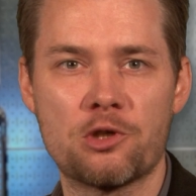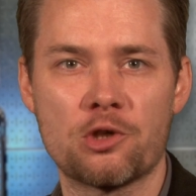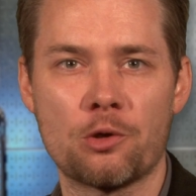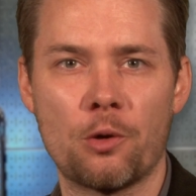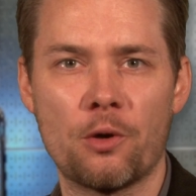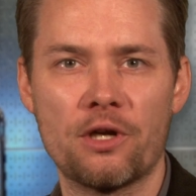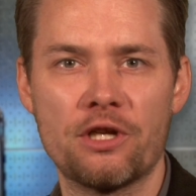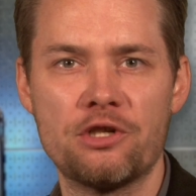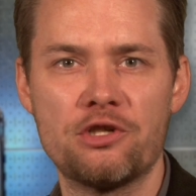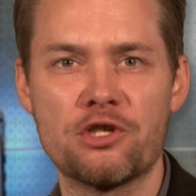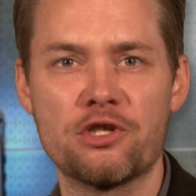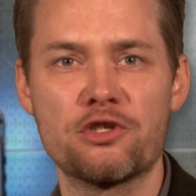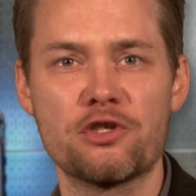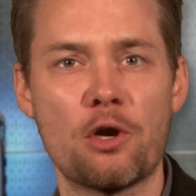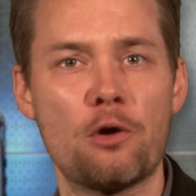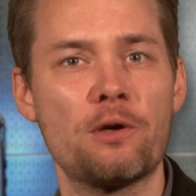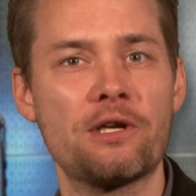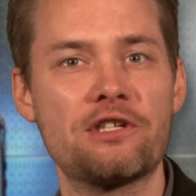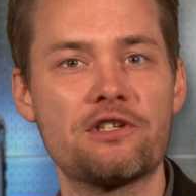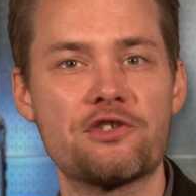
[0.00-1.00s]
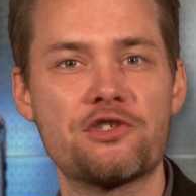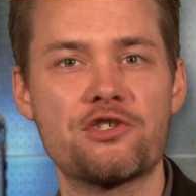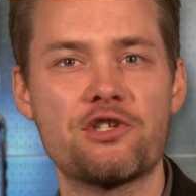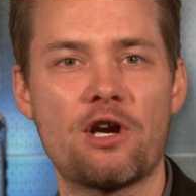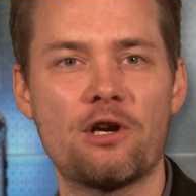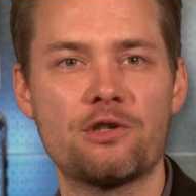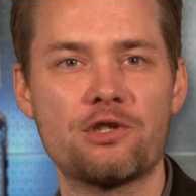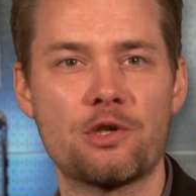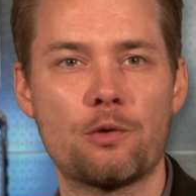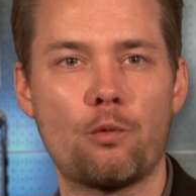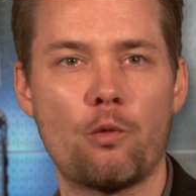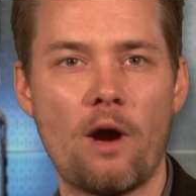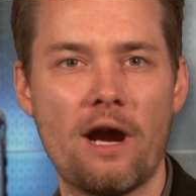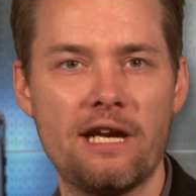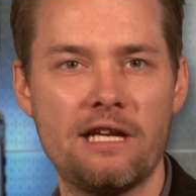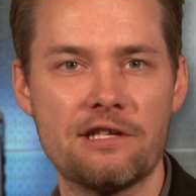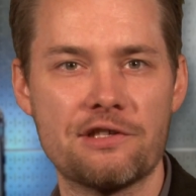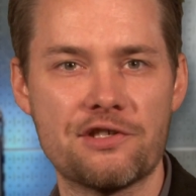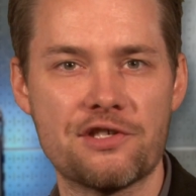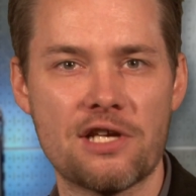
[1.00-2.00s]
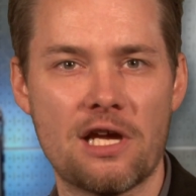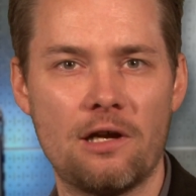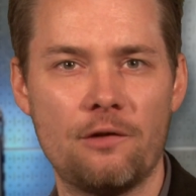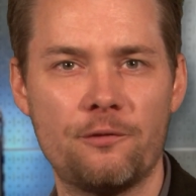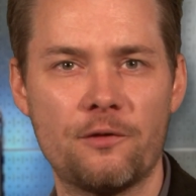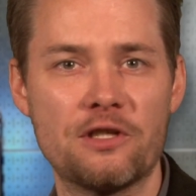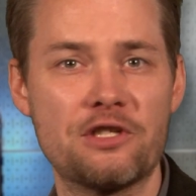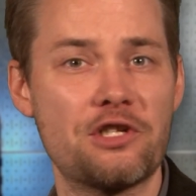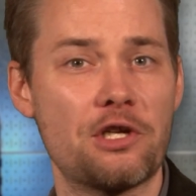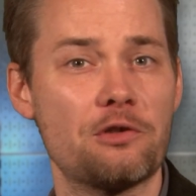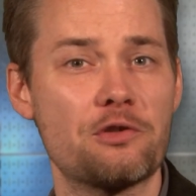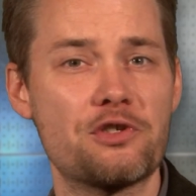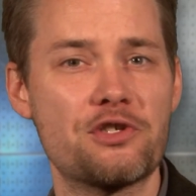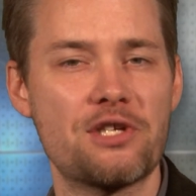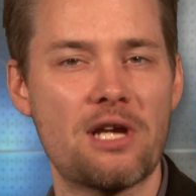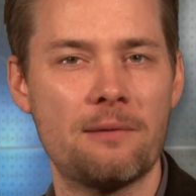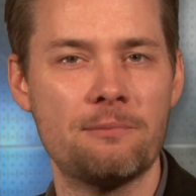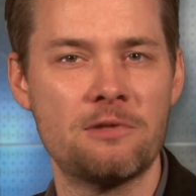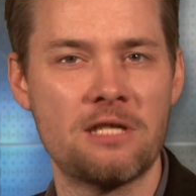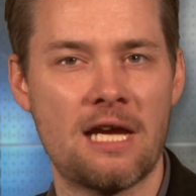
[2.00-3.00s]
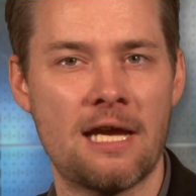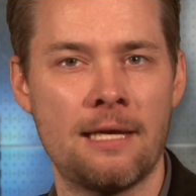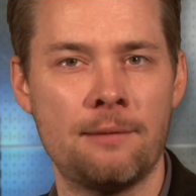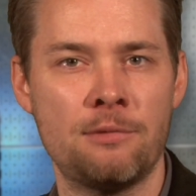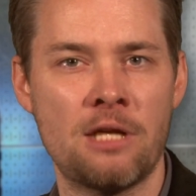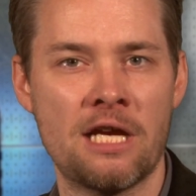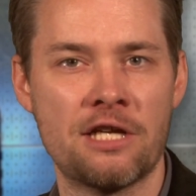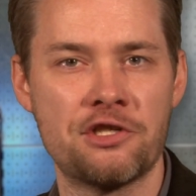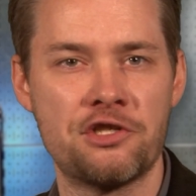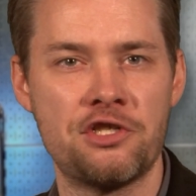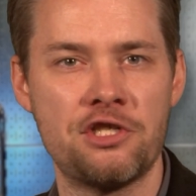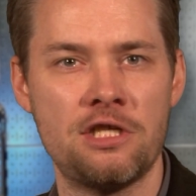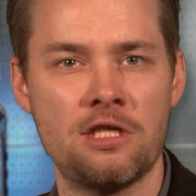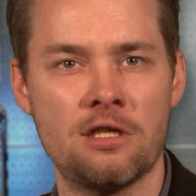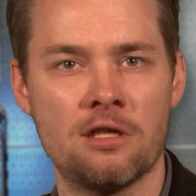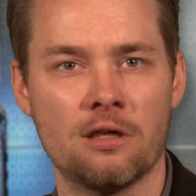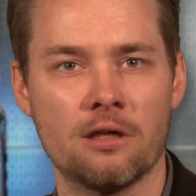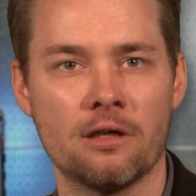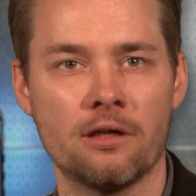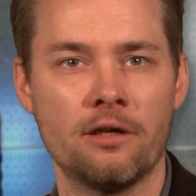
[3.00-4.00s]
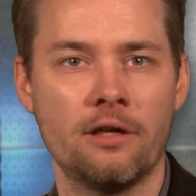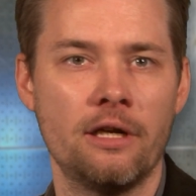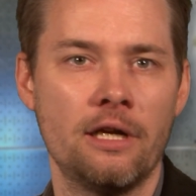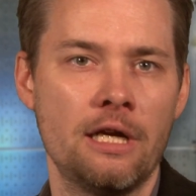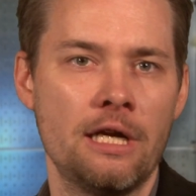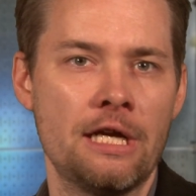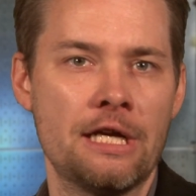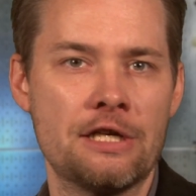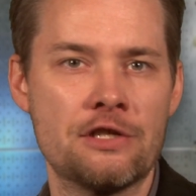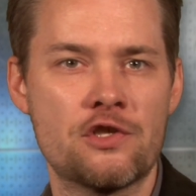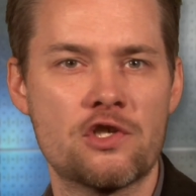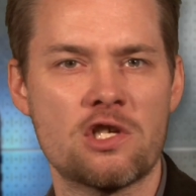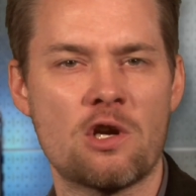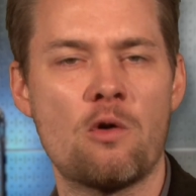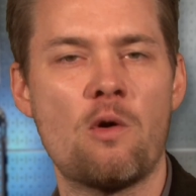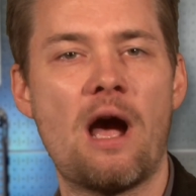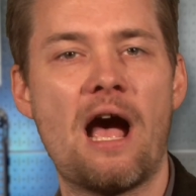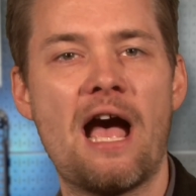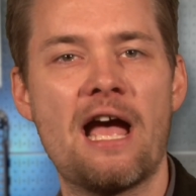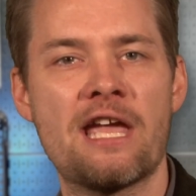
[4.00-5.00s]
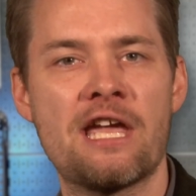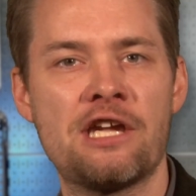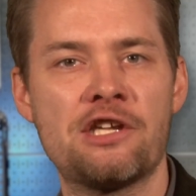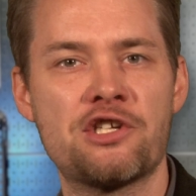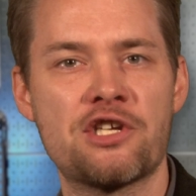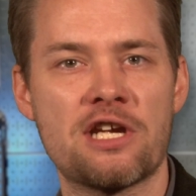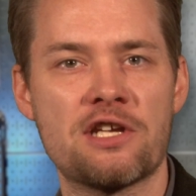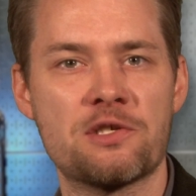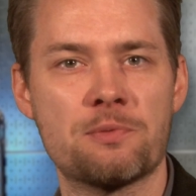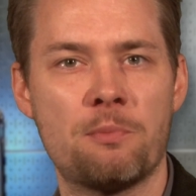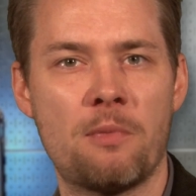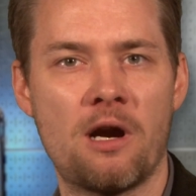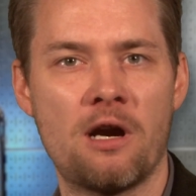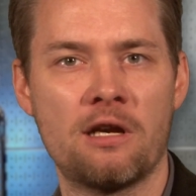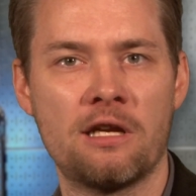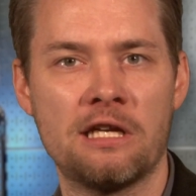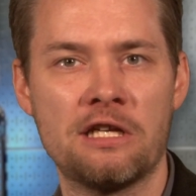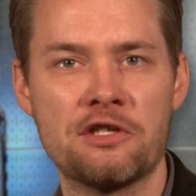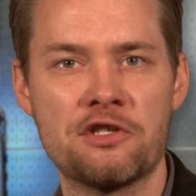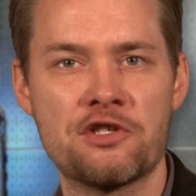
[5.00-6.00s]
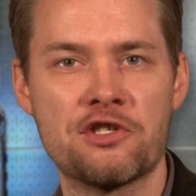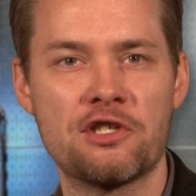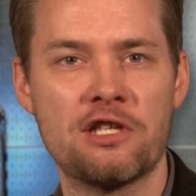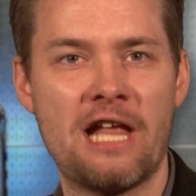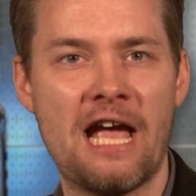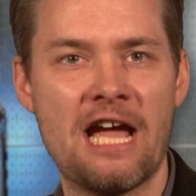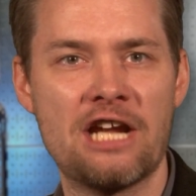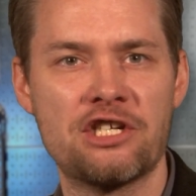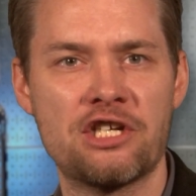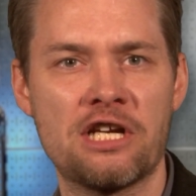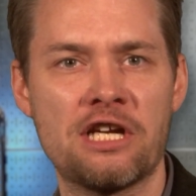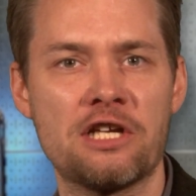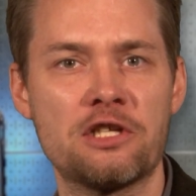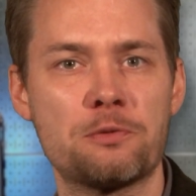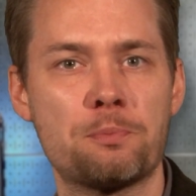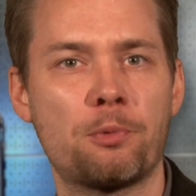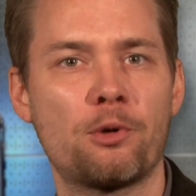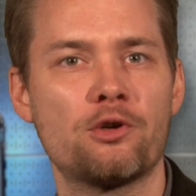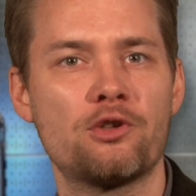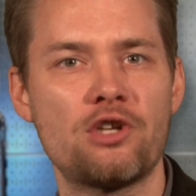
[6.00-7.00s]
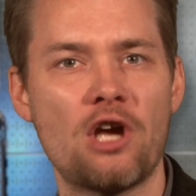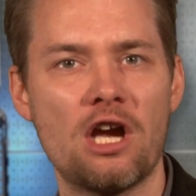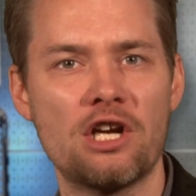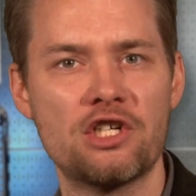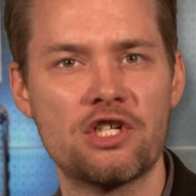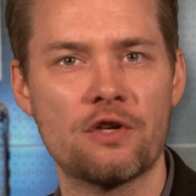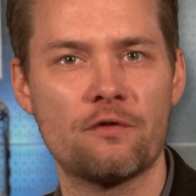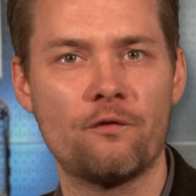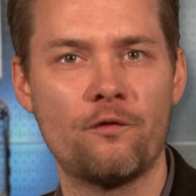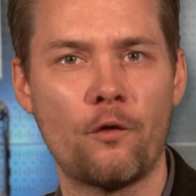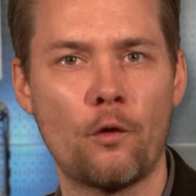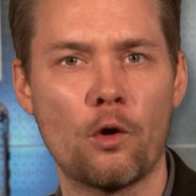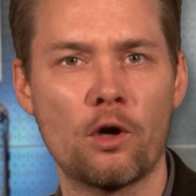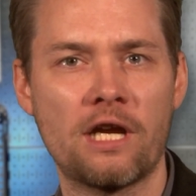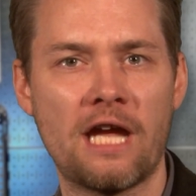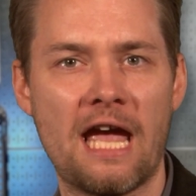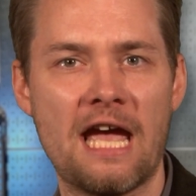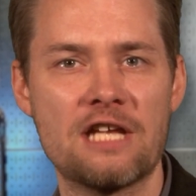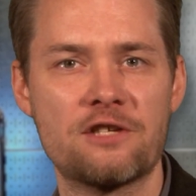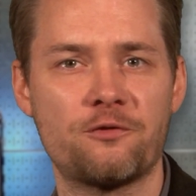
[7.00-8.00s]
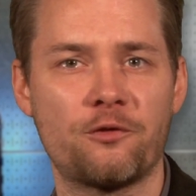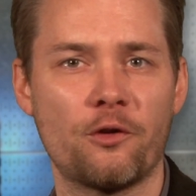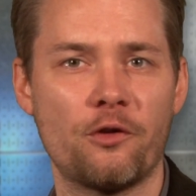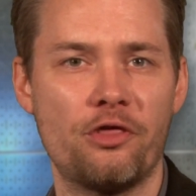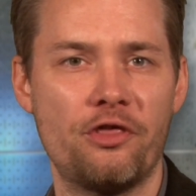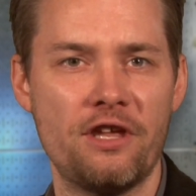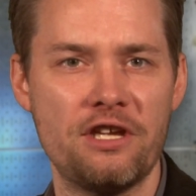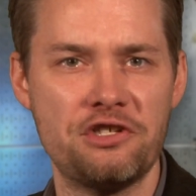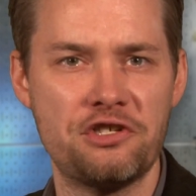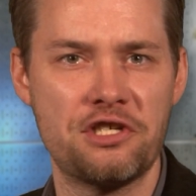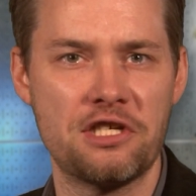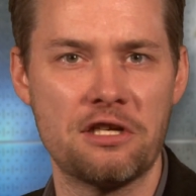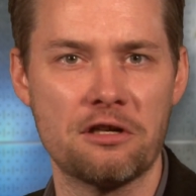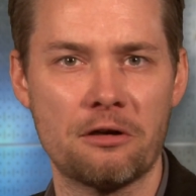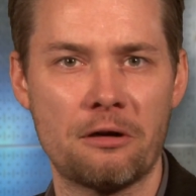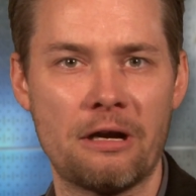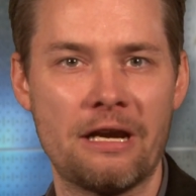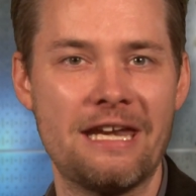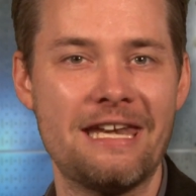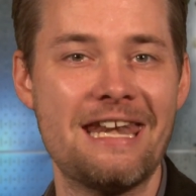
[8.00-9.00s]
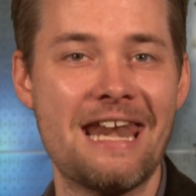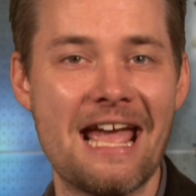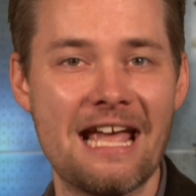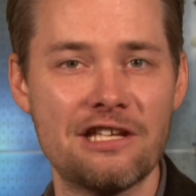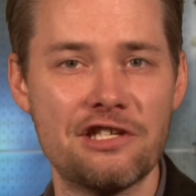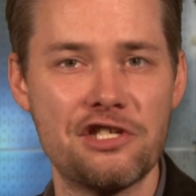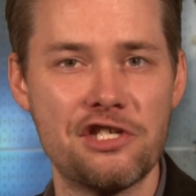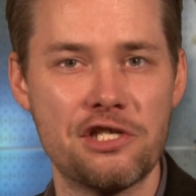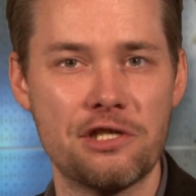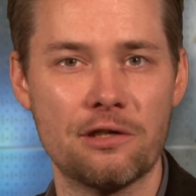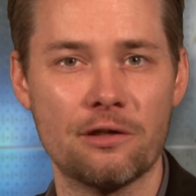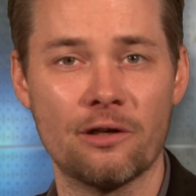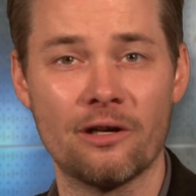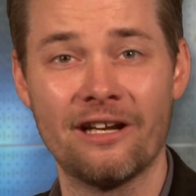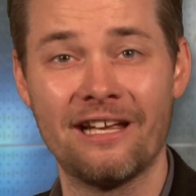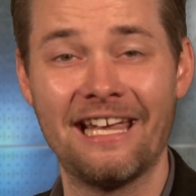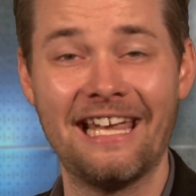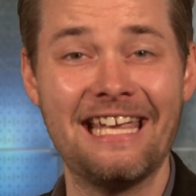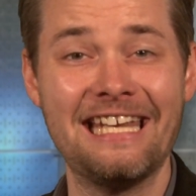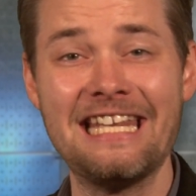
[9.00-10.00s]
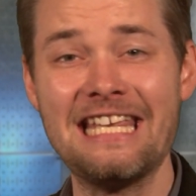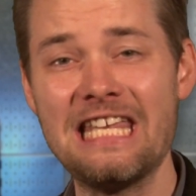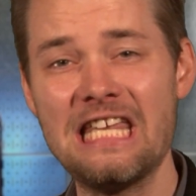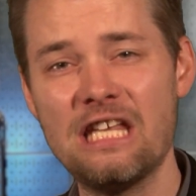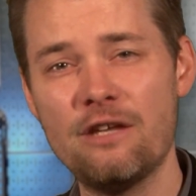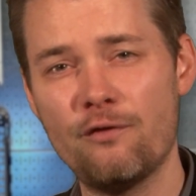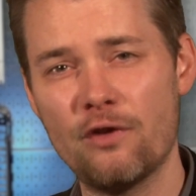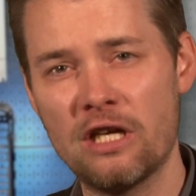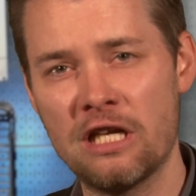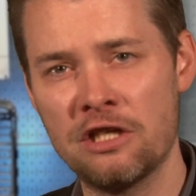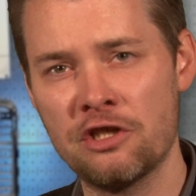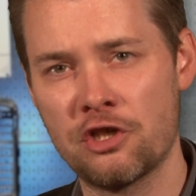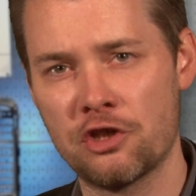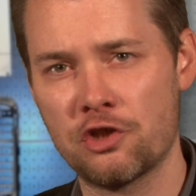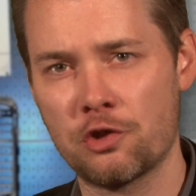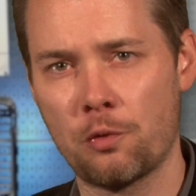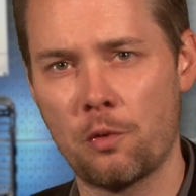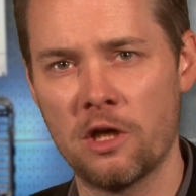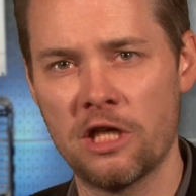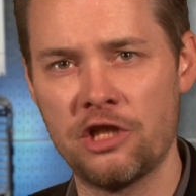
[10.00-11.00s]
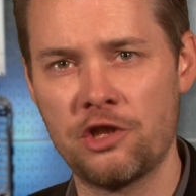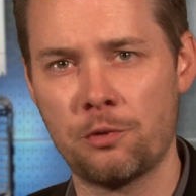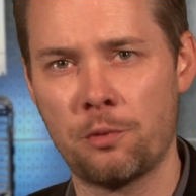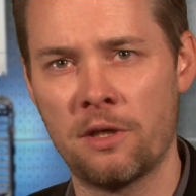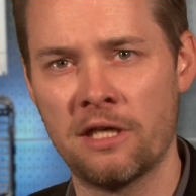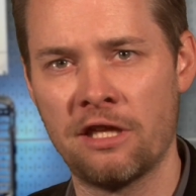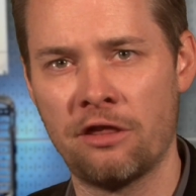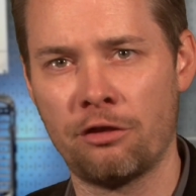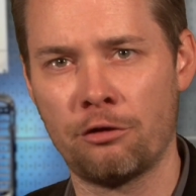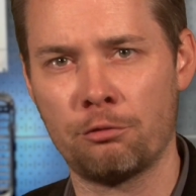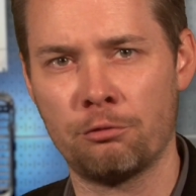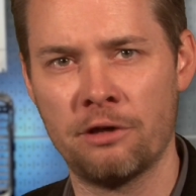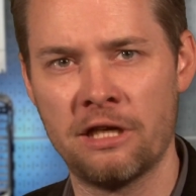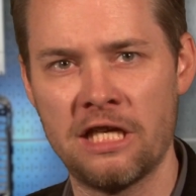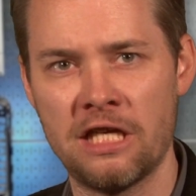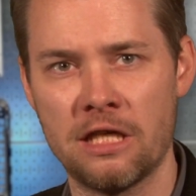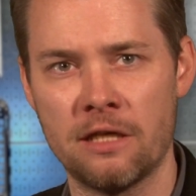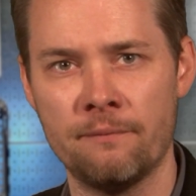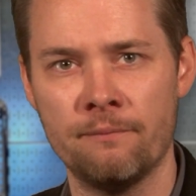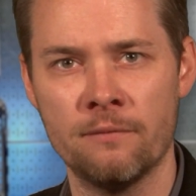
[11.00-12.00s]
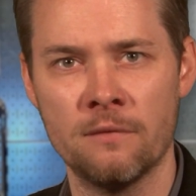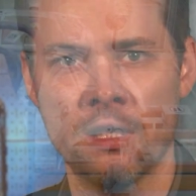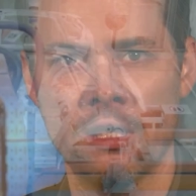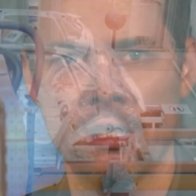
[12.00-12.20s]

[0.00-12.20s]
shortage is going to start to right itself until sometime next year. And so IHS Markit is slashing its production forecast for this year, next year, and even into 2023.